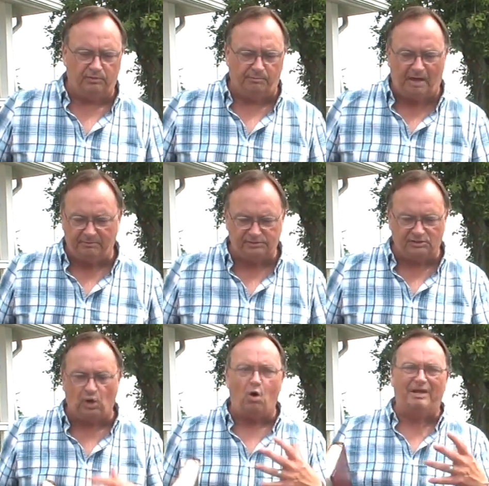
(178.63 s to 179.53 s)
The Bible
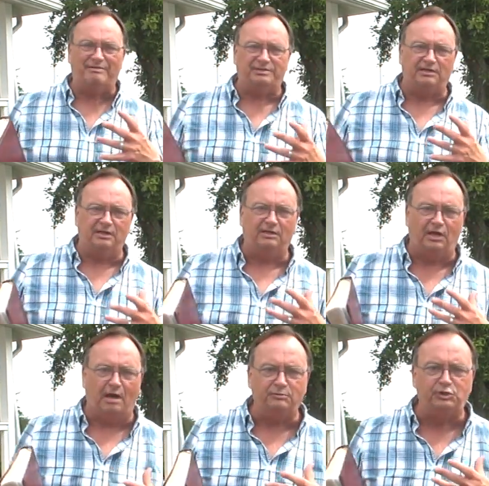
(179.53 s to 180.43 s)
says all have sinned and
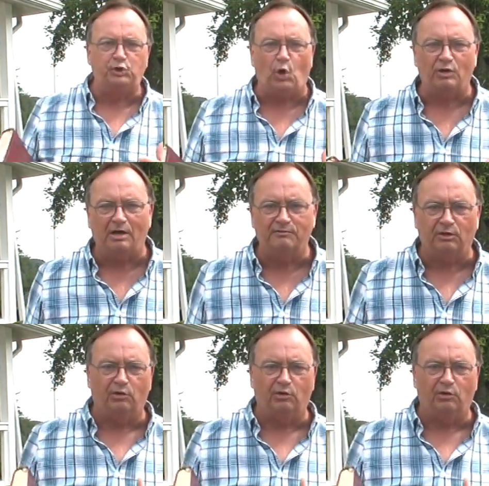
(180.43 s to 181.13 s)
come short of the